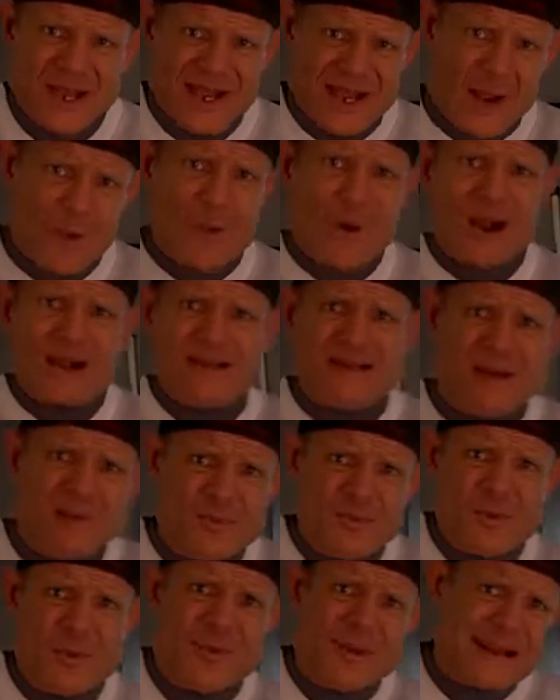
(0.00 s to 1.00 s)
And I walked
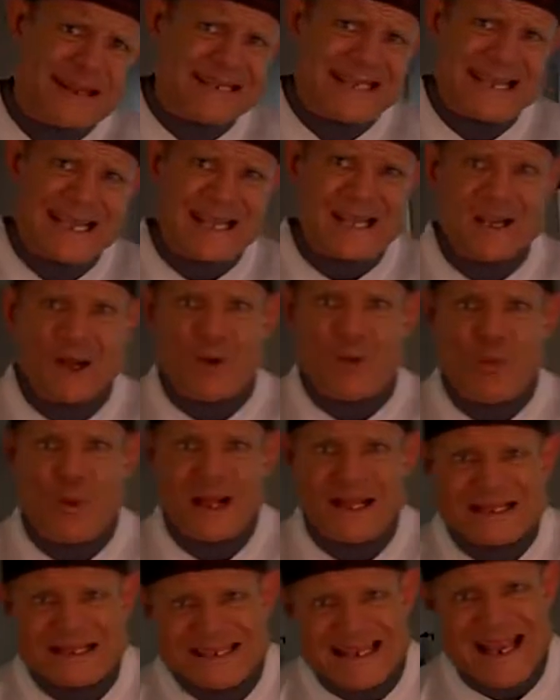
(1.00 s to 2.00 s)
up to him and I said, "You know
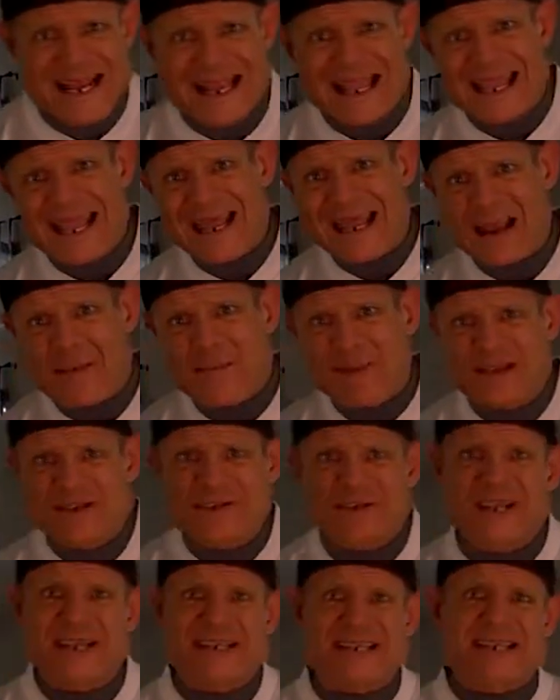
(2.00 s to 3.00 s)
what? Say it again. I
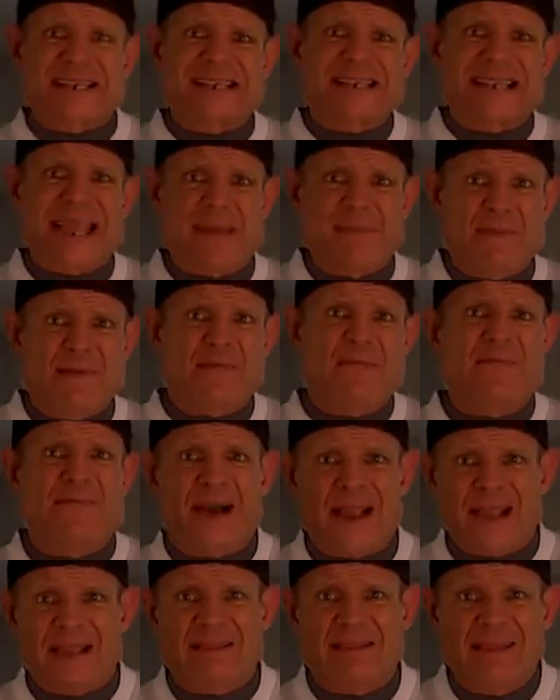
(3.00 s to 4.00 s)
bet you it doesn't escape your
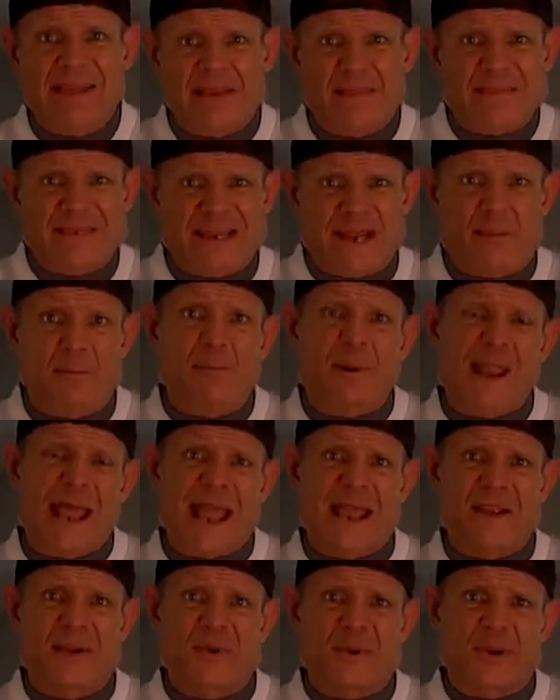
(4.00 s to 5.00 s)
fucking lips, and I'm
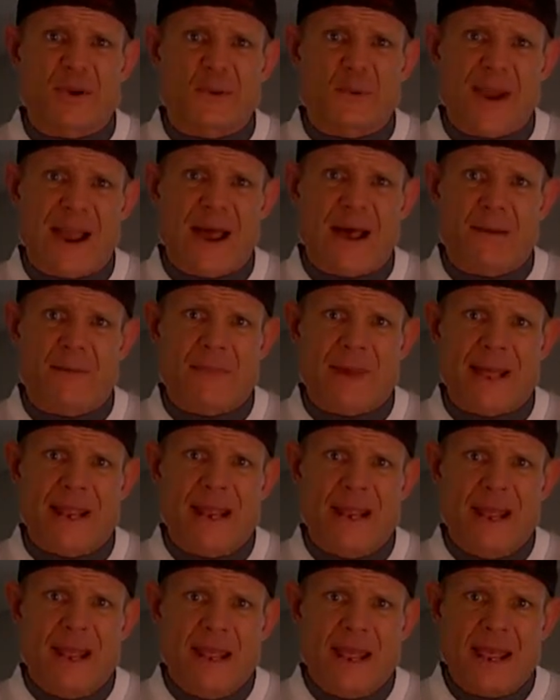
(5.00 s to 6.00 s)
planting you in the ground, man."
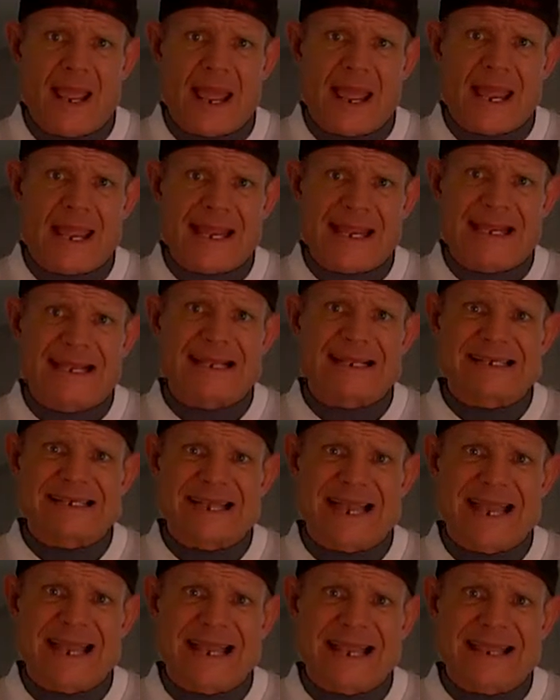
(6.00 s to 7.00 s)
And he didn't
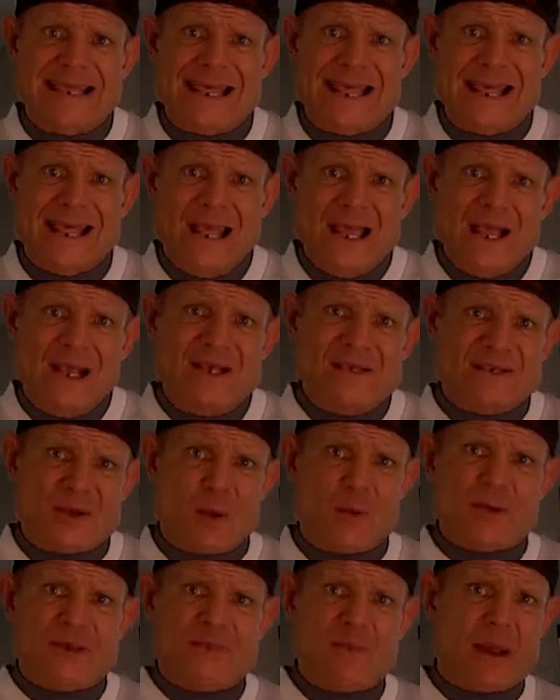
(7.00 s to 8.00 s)
say anything, so
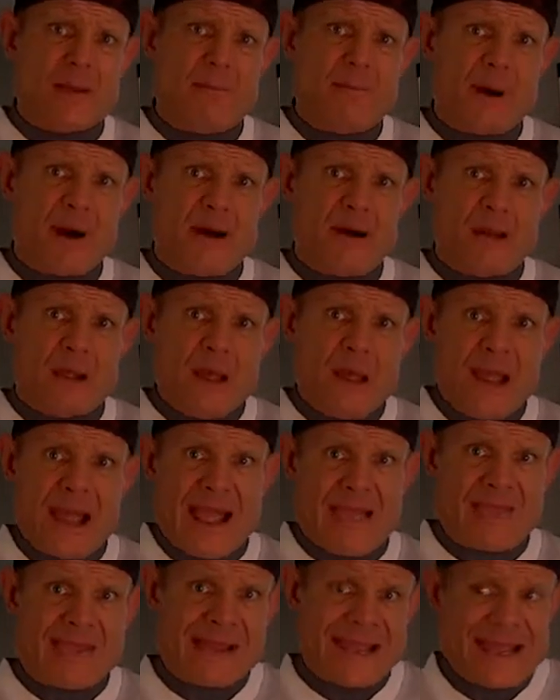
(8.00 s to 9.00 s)
I went to my bunk,
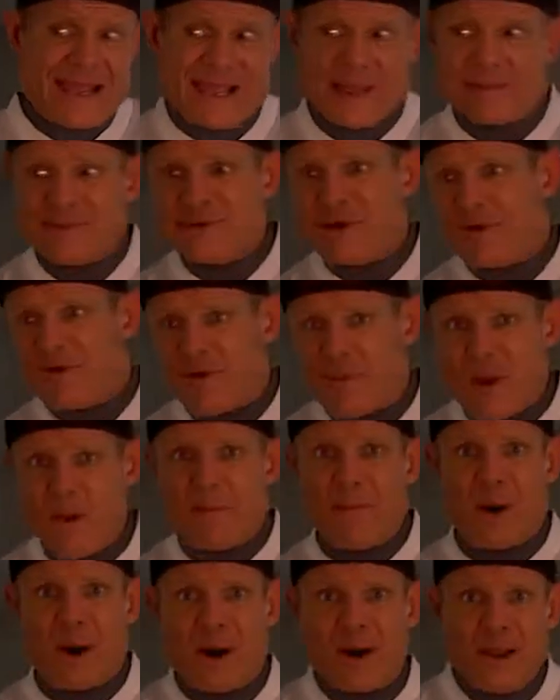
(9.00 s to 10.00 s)
and then he comes over to my
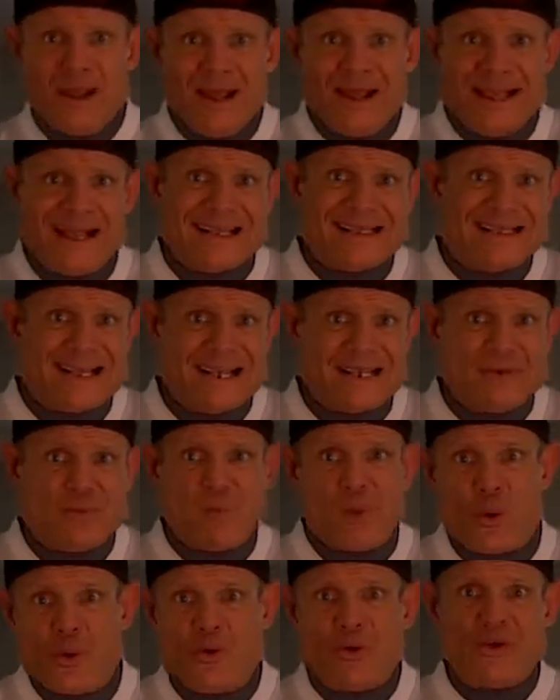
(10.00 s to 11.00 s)
bunk and says,
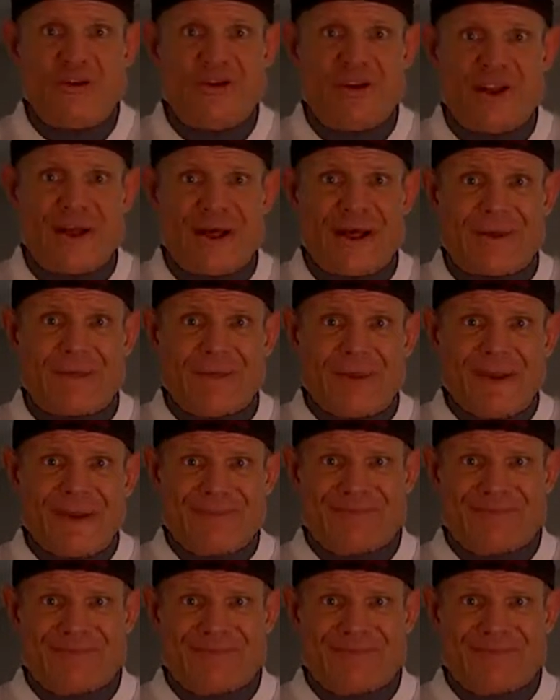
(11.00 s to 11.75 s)
"Roll your shit up."